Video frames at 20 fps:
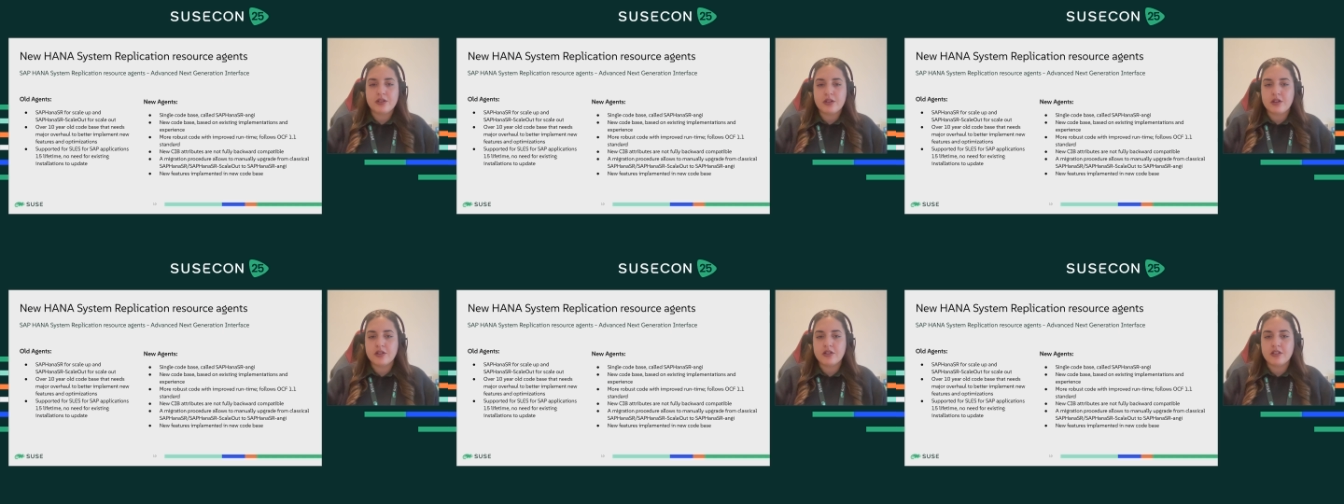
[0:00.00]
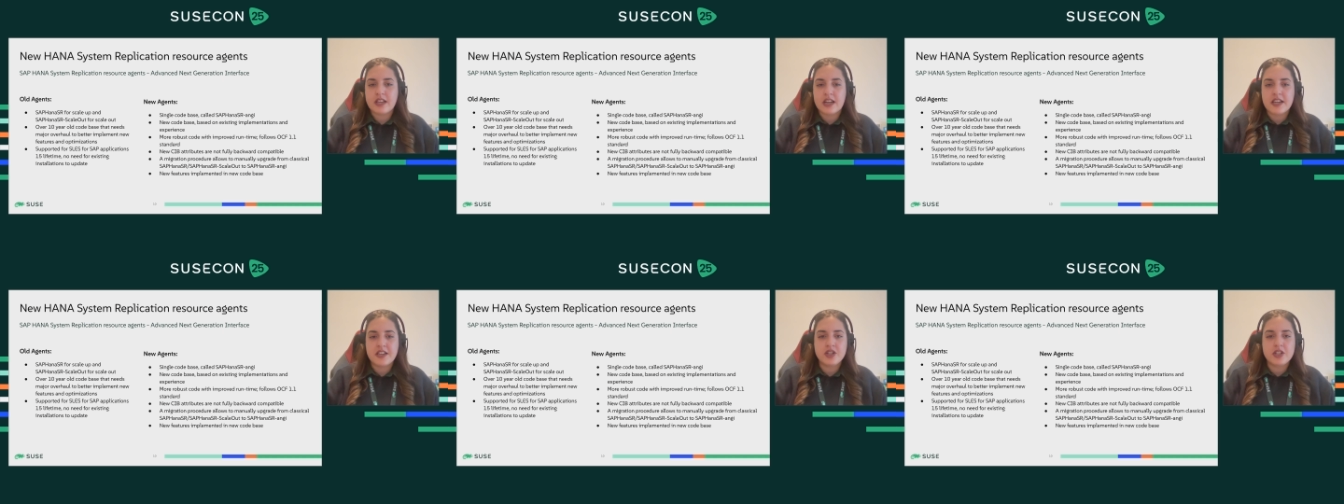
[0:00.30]
resource
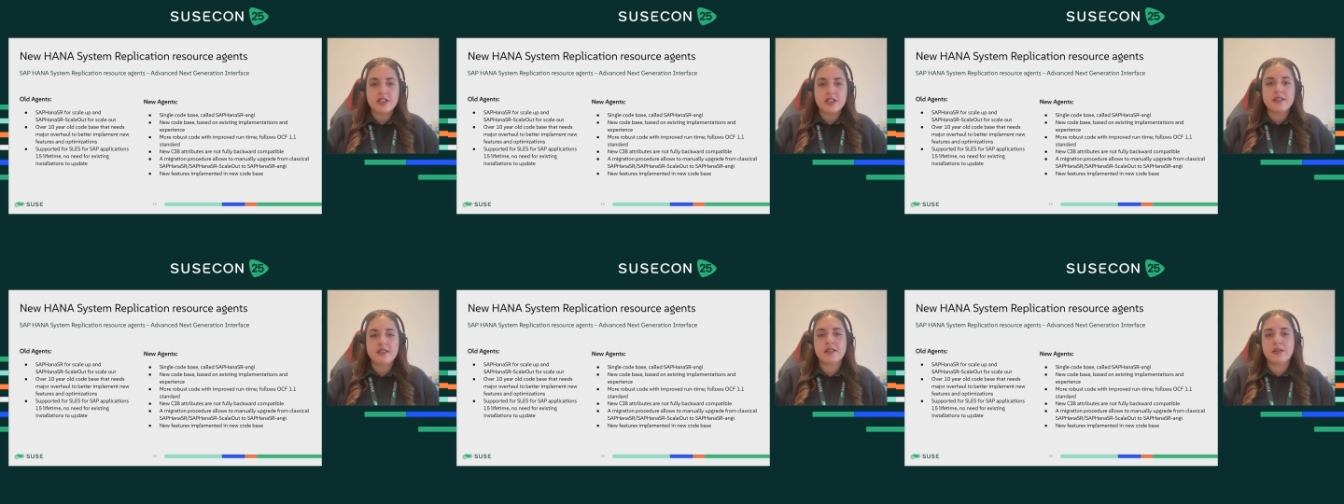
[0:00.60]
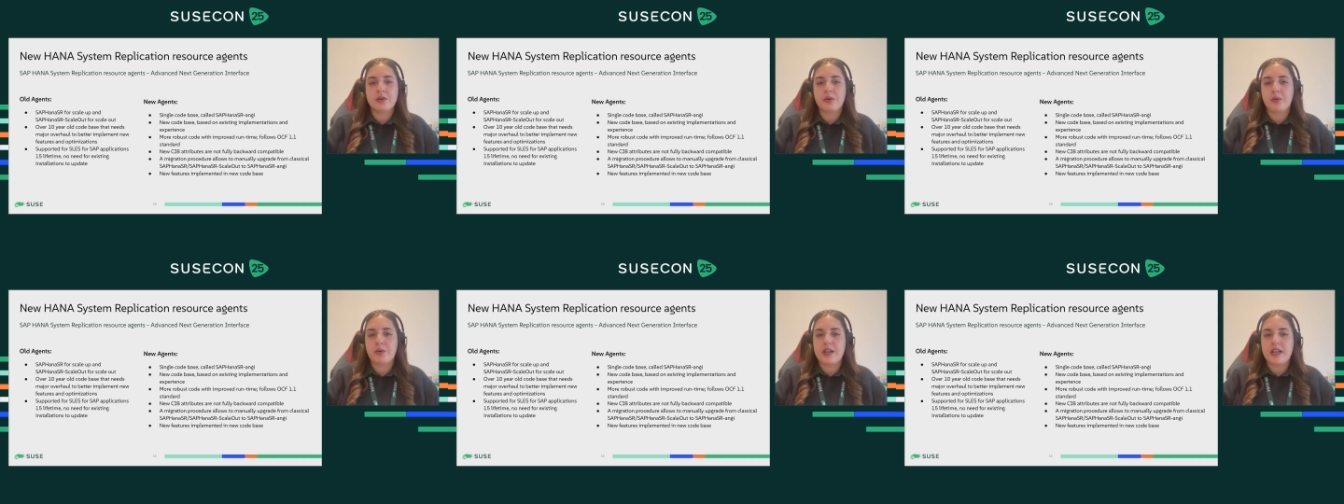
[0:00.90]
agents,
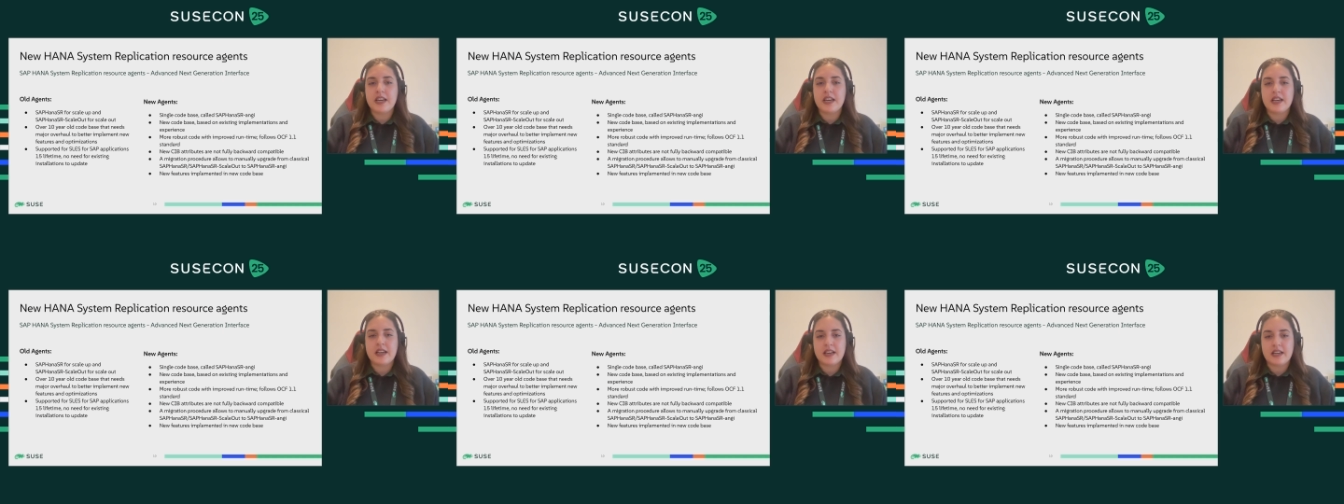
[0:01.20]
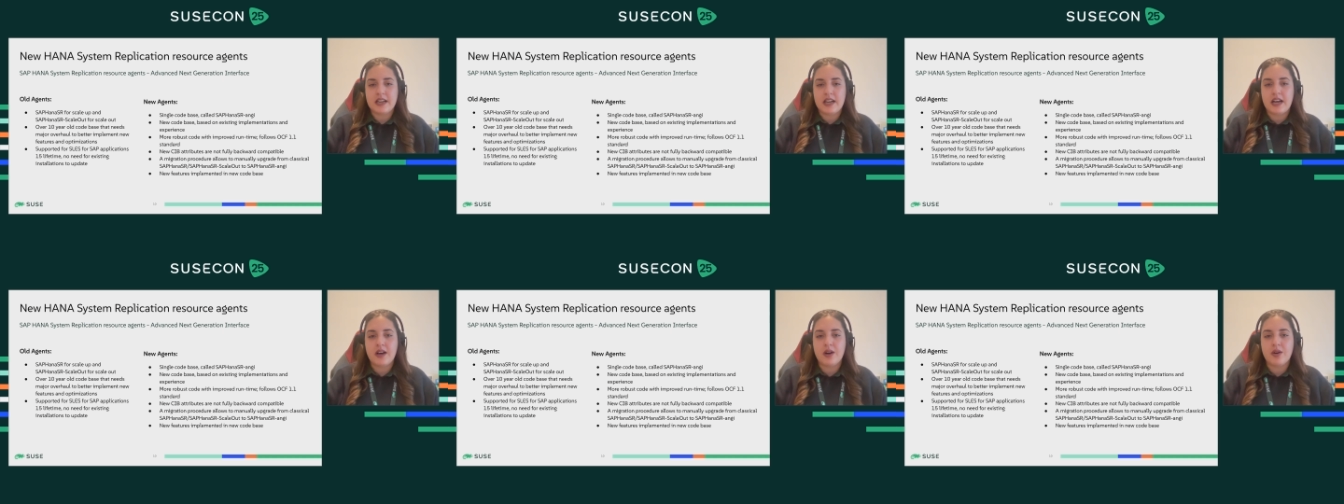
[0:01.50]
we
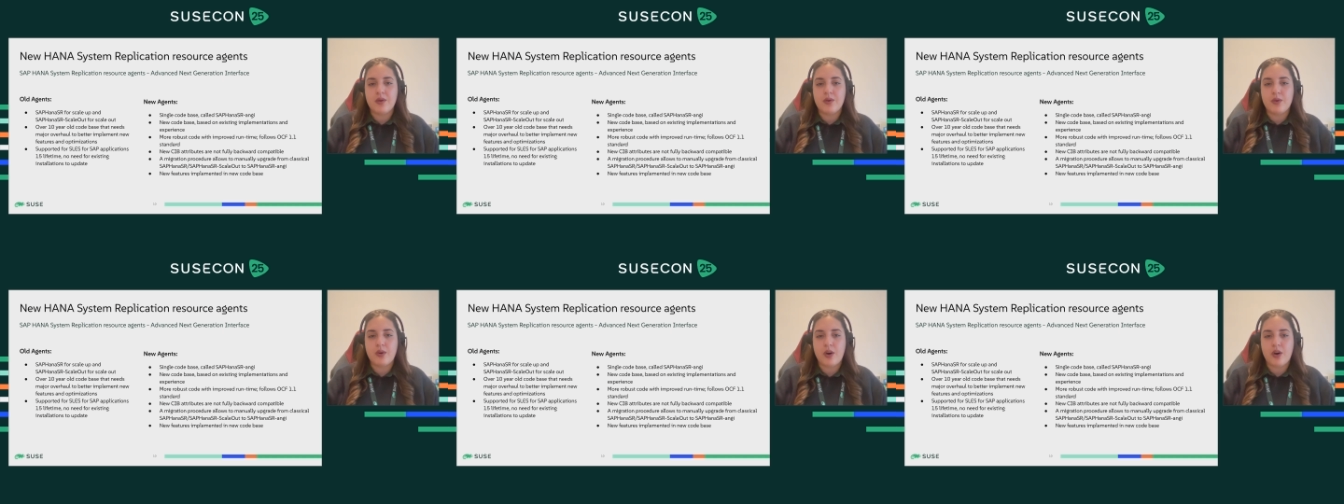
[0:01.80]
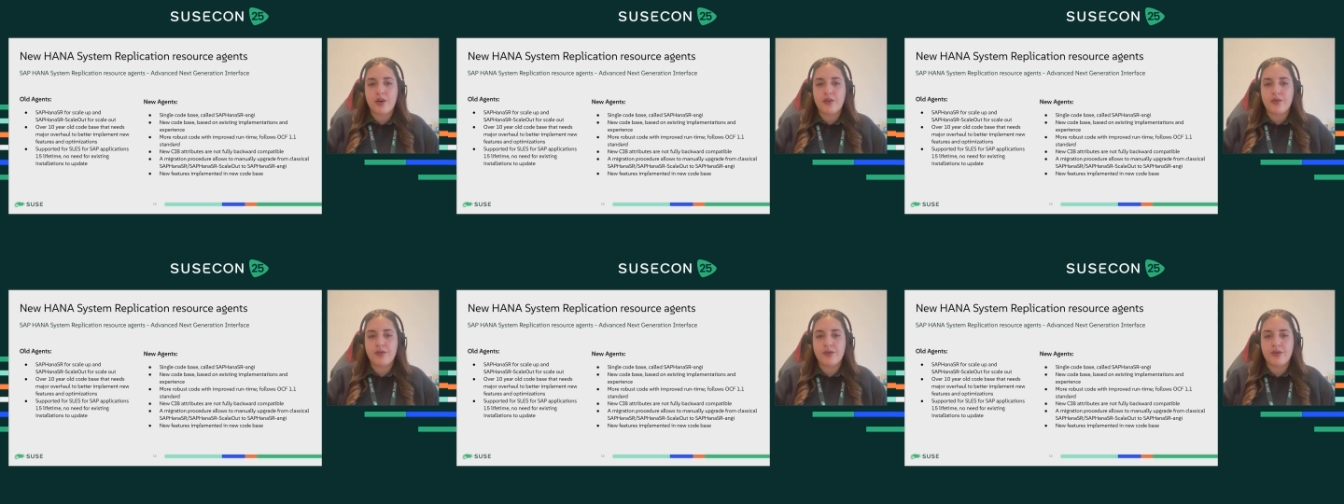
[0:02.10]
now
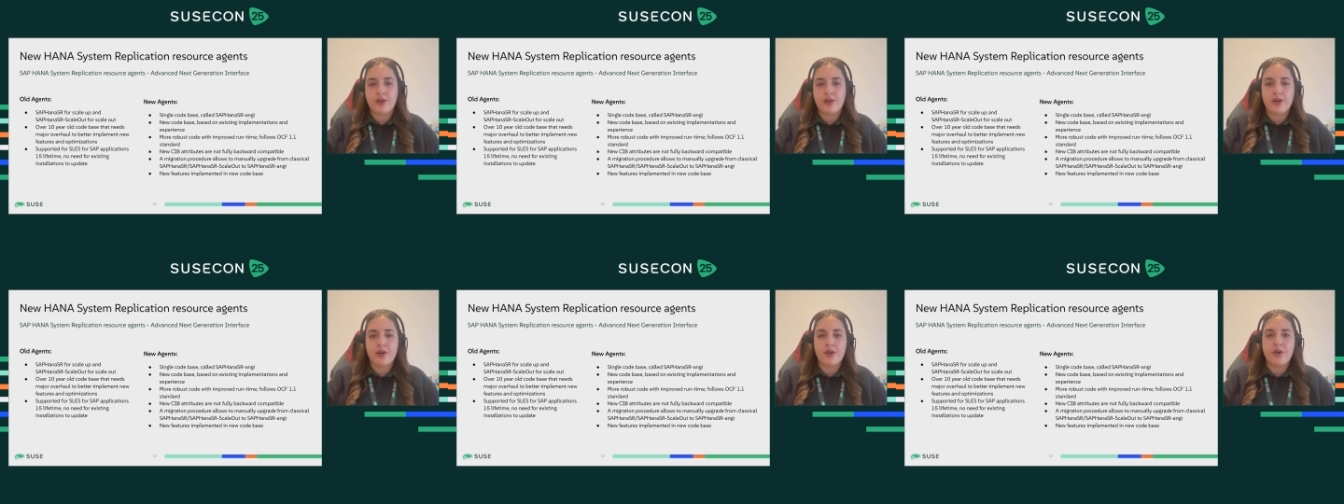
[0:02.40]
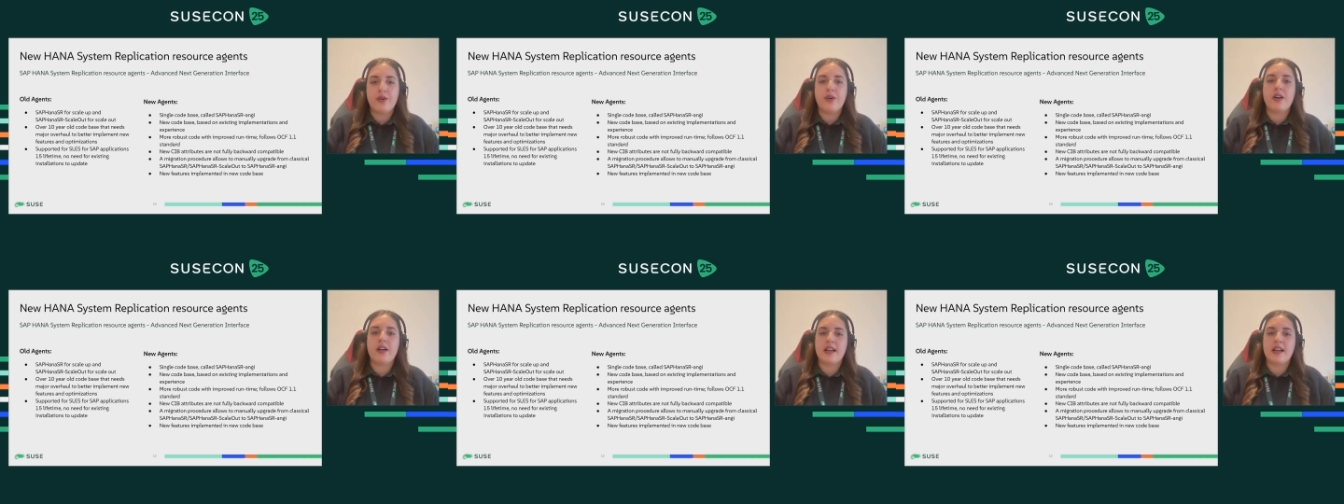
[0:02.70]
offer